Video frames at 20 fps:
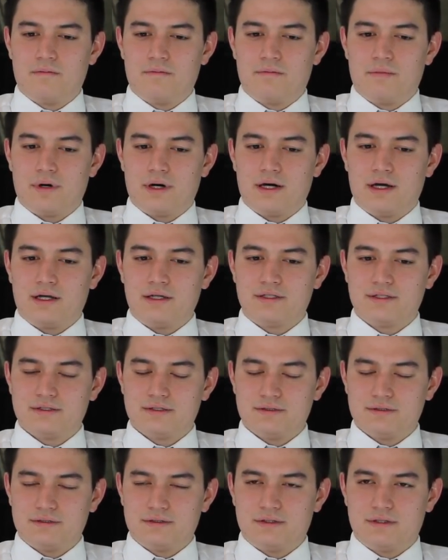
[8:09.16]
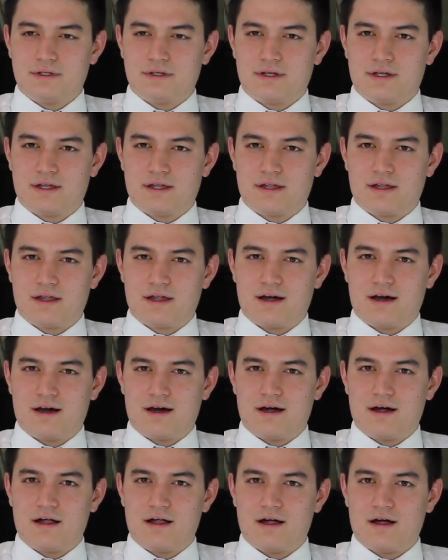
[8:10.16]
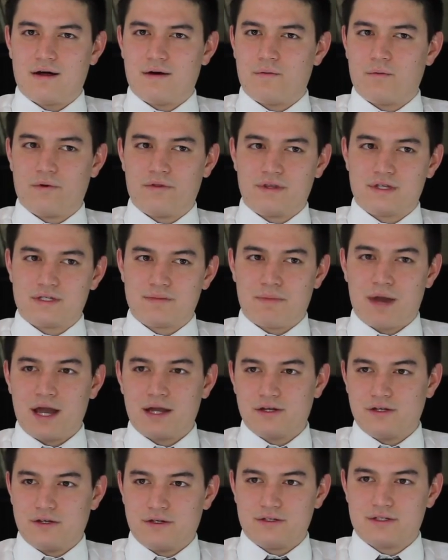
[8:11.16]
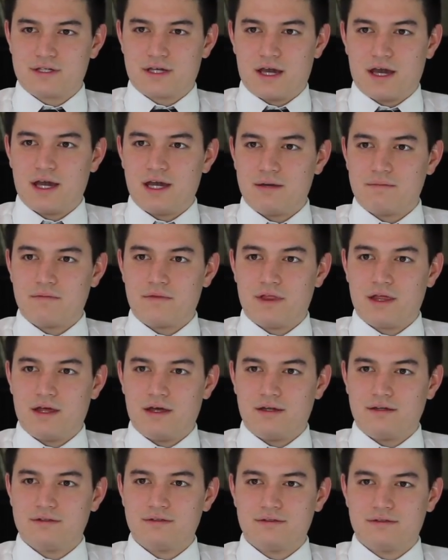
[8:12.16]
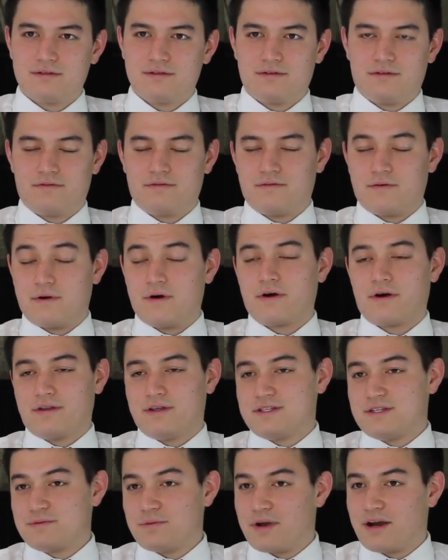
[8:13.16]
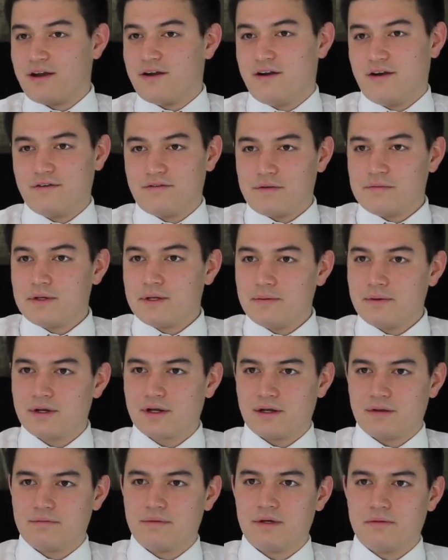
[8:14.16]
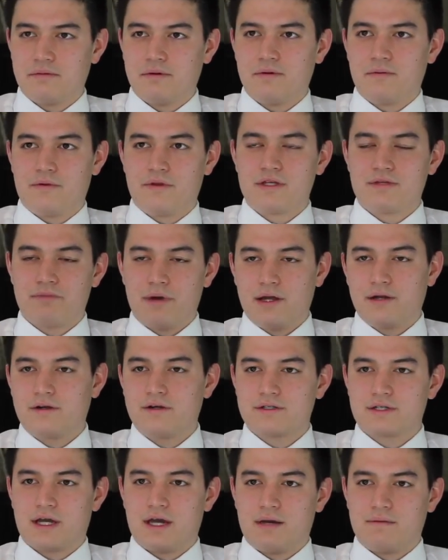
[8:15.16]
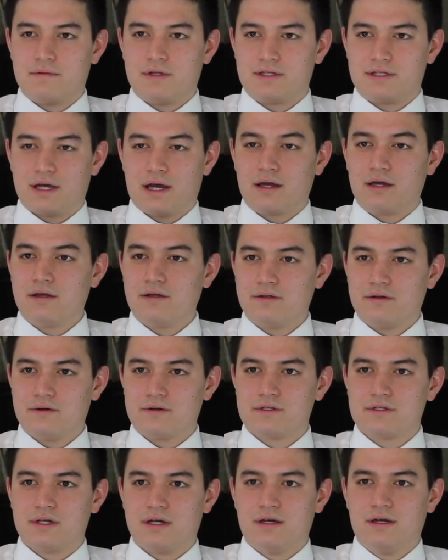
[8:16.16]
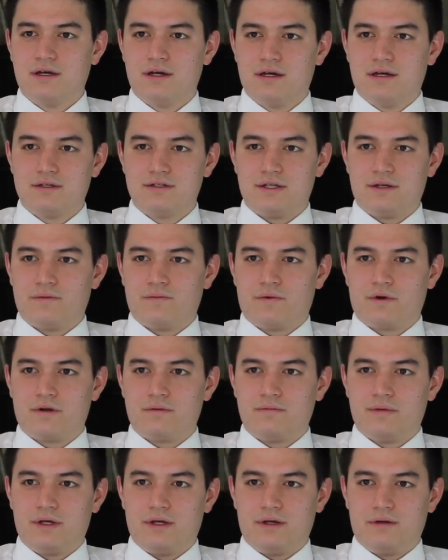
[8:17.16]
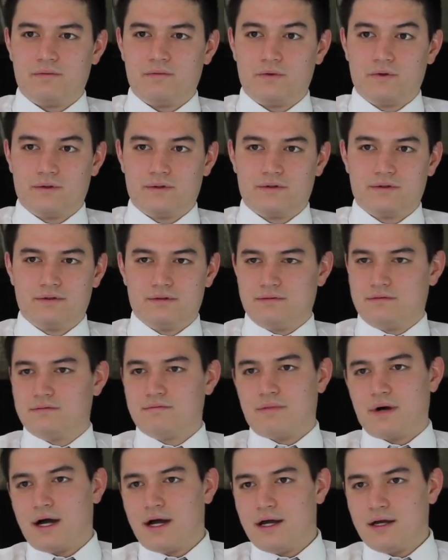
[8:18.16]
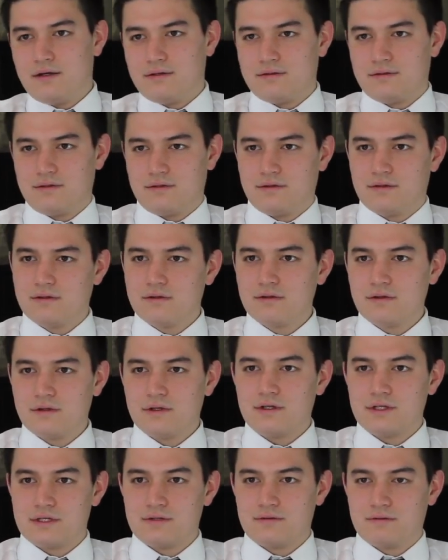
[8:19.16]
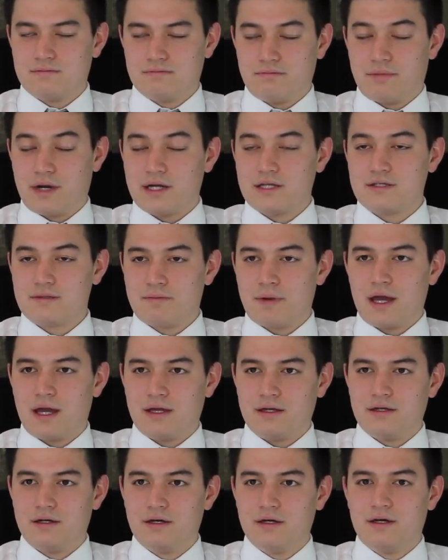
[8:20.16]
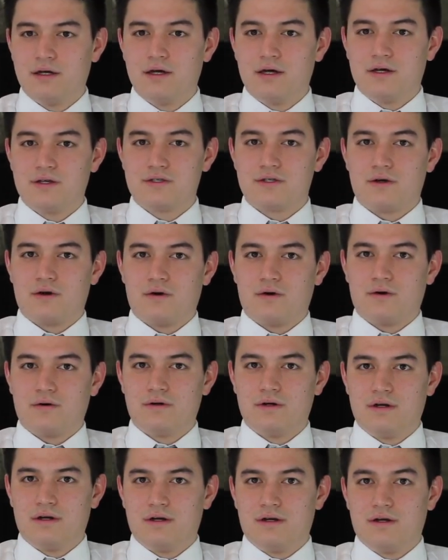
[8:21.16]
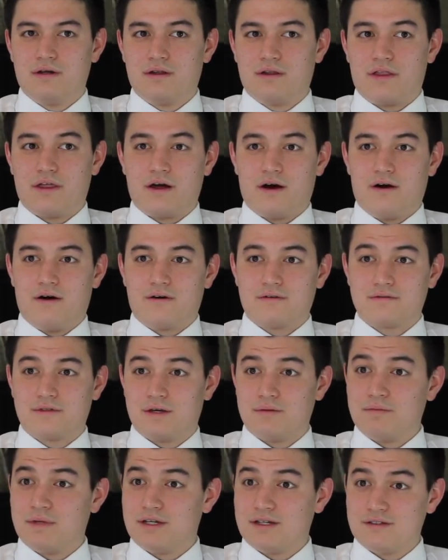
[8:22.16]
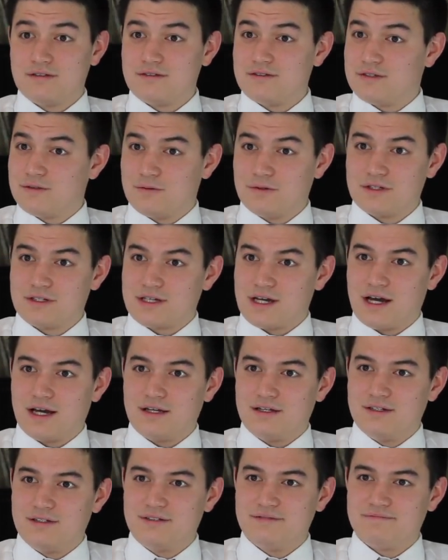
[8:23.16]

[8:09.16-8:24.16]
But when the Spaniards came, this is what I heard from the Dominican people. When the Spaniards came, the Taínos didn't want to be ruled by Spain, so they all committed suicide.